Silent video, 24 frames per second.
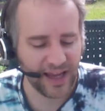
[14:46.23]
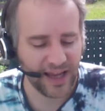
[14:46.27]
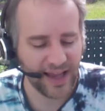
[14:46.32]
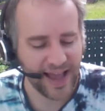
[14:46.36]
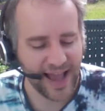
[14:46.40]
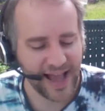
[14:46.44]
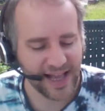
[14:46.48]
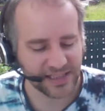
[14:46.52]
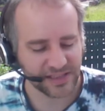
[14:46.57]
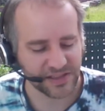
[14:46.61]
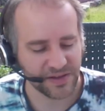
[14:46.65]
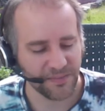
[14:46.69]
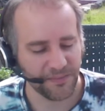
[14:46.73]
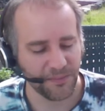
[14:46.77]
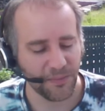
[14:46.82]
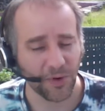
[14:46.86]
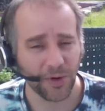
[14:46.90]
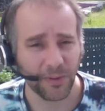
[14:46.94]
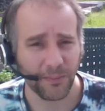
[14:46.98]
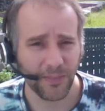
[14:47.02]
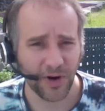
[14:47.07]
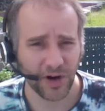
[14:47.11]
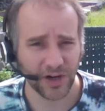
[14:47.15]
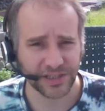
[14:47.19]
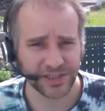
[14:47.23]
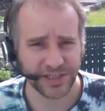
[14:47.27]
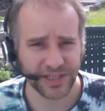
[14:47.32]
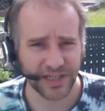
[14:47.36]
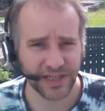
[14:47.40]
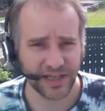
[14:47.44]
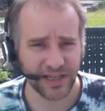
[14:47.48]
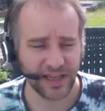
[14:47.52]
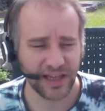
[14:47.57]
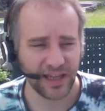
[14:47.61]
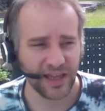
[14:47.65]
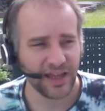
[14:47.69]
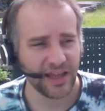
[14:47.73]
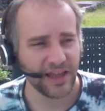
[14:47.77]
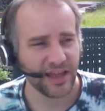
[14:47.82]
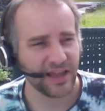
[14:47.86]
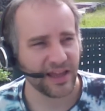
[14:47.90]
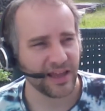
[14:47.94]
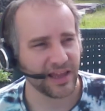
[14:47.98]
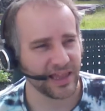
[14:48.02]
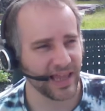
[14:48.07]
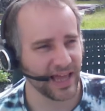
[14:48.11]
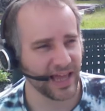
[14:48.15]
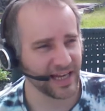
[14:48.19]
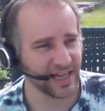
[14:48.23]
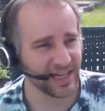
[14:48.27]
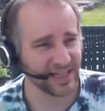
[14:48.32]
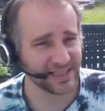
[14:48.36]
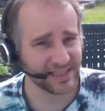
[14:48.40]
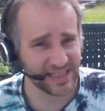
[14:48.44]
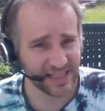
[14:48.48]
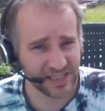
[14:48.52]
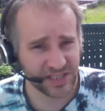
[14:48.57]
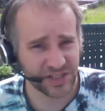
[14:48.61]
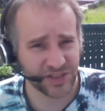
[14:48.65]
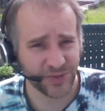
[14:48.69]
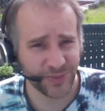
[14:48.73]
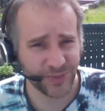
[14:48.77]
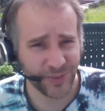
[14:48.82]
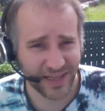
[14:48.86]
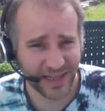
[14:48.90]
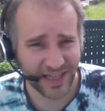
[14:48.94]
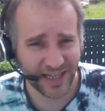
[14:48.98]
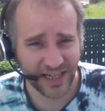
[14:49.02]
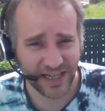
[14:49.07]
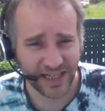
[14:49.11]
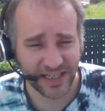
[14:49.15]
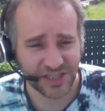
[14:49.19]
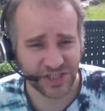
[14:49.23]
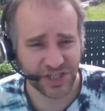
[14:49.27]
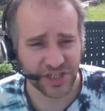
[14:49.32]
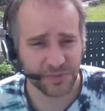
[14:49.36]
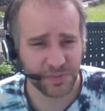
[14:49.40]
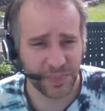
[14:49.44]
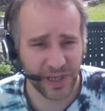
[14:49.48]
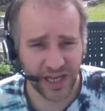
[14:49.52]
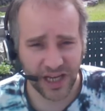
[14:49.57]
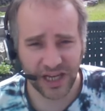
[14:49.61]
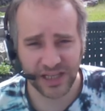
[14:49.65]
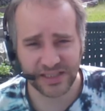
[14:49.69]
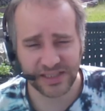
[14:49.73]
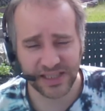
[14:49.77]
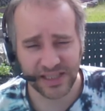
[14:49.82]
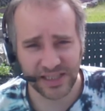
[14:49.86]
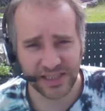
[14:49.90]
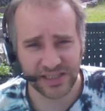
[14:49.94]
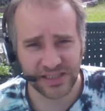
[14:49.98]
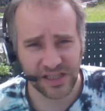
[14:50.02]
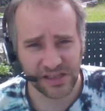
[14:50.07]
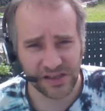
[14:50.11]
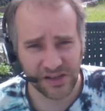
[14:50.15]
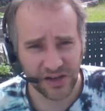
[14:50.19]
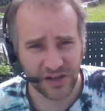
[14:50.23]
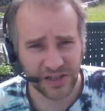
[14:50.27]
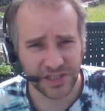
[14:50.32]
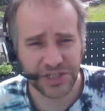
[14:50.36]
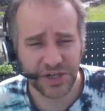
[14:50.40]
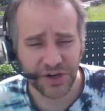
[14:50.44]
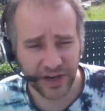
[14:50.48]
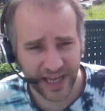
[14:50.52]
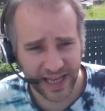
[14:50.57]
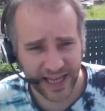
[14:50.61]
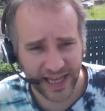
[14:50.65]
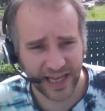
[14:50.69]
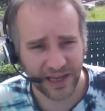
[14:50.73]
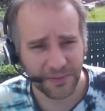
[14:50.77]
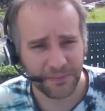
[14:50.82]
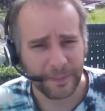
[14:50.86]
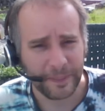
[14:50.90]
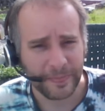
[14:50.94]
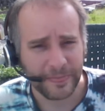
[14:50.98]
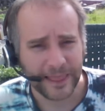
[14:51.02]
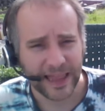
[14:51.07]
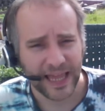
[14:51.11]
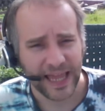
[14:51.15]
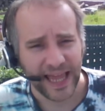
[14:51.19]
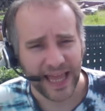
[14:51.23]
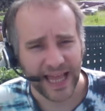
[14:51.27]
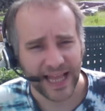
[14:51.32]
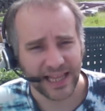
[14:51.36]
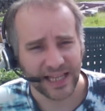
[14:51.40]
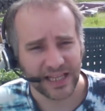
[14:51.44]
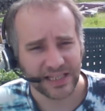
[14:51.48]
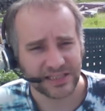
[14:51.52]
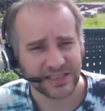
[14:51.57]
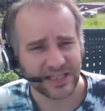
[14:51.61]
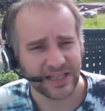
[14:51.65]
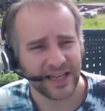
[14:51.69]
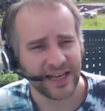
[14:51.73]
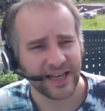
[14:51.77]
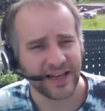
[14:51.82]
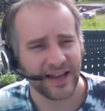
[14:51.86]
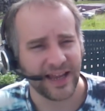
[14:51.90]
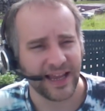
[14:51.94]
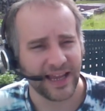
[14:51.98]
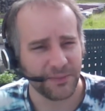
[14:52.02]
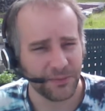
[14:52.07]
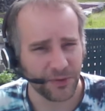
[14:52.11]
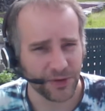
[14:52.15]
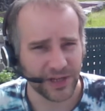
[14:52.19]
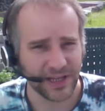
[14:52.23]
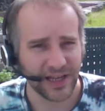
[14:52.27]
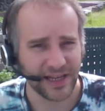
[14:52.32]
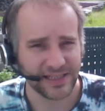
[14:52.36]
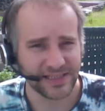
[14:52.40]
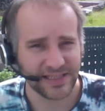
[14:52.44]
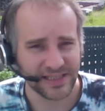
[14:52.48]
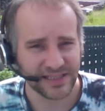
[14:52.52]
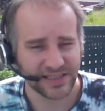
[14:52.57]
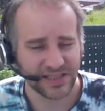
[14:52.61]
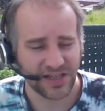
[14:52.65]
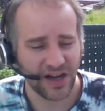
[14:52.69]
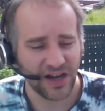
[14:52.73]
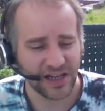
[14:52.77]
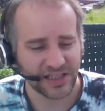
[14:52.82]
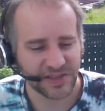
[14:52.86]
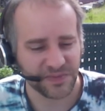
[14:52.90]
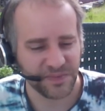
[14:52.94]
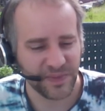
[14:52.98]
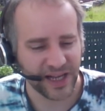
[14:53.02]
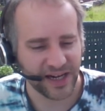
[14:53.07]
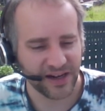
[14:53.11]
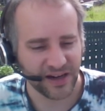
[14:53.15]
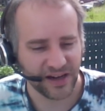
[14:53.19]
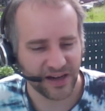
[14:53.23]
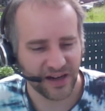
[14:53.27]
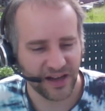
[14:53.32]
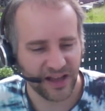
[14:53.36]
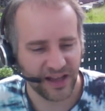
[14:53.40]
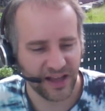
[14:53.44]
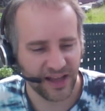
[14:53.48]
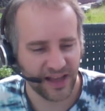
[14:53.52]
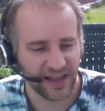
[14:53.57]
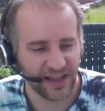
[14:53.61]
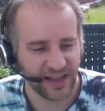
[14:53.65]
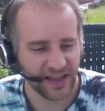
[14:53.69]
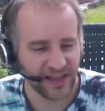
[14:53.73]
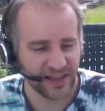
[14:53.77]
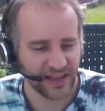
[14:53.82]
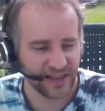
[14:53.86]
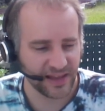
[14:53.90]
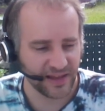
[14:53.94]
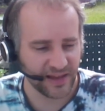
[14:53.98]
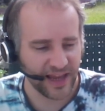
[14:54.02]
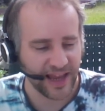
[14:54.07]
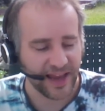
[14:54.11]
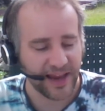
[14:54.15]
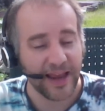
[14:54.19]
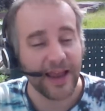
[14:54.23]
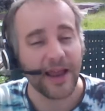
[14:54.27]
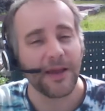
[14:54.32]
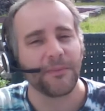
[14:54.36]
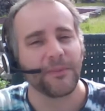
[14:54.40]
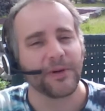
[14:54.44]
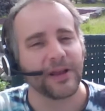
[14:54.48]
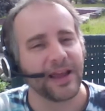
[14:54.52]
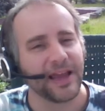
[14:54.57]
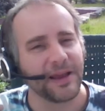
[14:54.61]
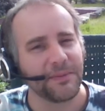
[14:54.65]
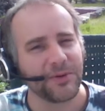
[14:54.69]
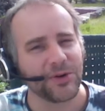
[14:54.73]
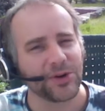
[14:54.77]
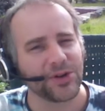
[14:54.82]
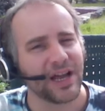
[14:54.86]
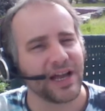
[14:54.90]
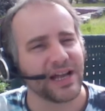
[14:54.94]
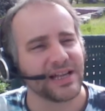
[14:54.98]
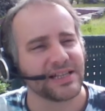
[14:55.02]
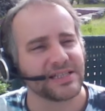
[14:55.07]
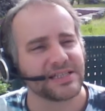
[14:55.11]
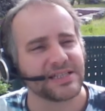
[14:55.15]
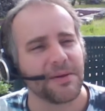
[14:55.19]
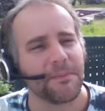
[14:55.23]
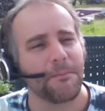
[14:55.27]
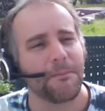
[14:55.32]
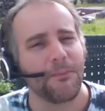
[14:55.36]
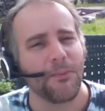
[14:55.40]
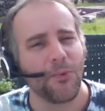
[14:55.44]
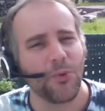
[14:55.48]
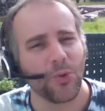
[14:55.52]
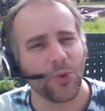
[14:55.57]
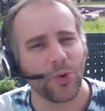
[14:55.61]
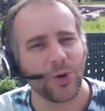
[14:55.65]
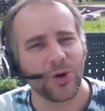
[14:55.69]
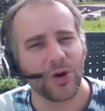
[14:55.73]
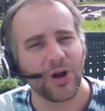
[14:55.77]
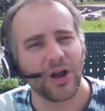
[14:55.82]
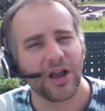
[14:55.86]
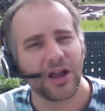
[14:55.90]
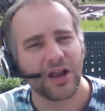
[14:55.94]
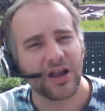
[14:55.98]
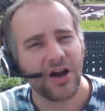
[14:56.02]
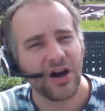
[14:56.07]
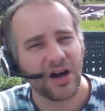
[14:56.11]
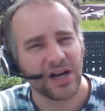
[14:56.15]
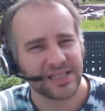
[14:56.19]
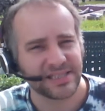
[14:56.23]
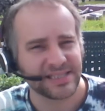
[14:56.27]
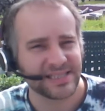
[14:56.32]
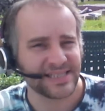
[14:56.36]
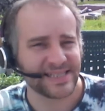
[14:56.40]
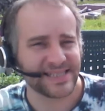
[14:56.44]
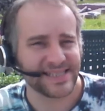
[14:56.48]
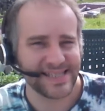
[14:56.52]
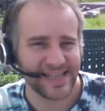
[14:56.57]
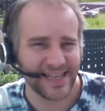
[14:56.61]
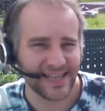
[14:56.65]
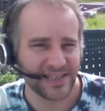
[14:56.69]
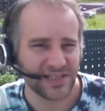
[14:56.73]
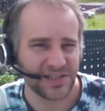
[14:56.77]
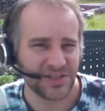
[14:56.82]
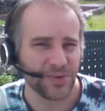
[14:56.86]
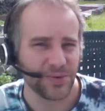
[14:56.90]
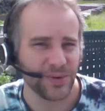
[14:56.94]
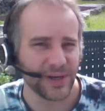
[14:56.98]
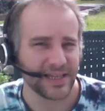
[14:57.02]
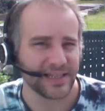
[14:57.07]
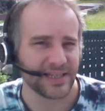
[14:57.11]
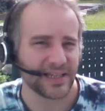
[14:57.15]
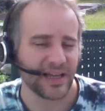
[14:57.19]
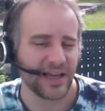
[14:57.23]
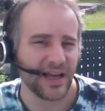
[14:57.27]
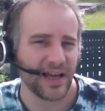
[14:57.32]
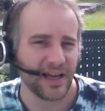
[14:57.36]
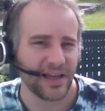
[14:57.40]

has more margin that exists within it just because it is a larger game, and thus can amortize its costs better, amortize more costs into it.